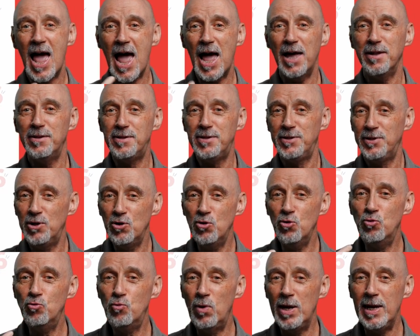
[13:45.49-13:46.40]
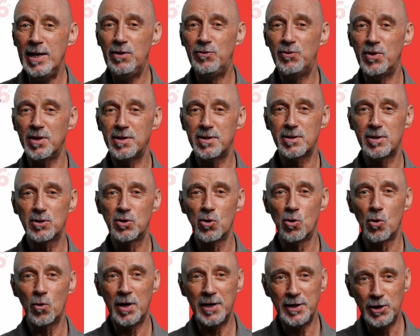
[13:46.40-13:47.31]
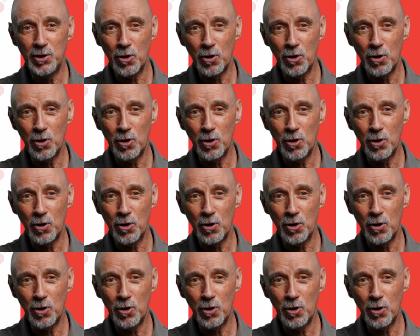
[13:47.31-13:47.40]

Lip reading: As you read this story,